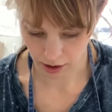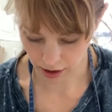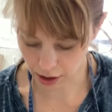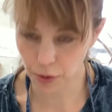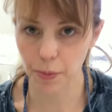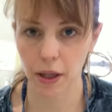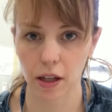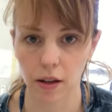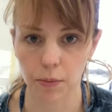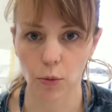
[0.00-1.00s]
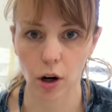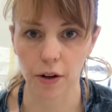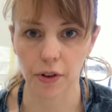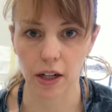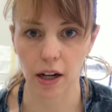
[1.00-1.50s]
This would be more
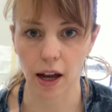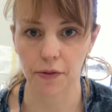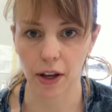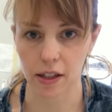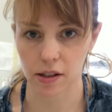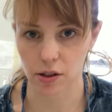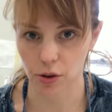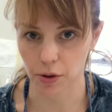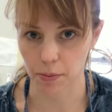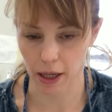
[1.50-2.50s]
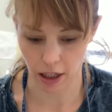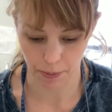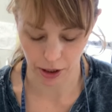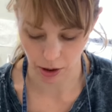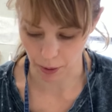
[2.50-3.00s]
of an advanced student making a
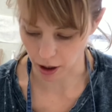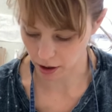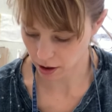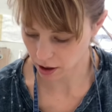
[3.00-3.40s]
pinch pot.